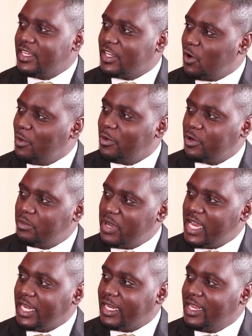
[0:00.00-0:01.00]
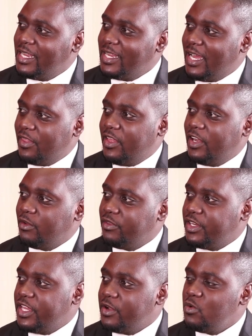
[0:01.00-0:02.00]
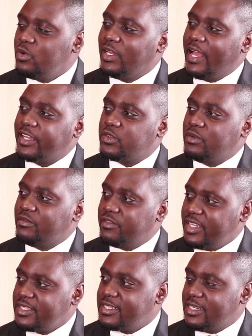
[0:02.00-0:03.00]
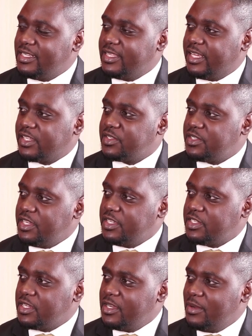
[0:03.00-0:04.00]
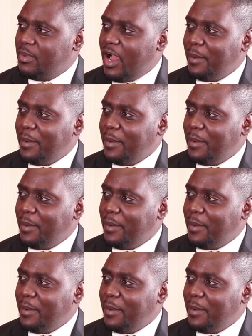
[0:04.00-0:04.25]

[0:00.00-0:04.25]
the common man at the end of the day who would like to invest in the exchange. Yeah.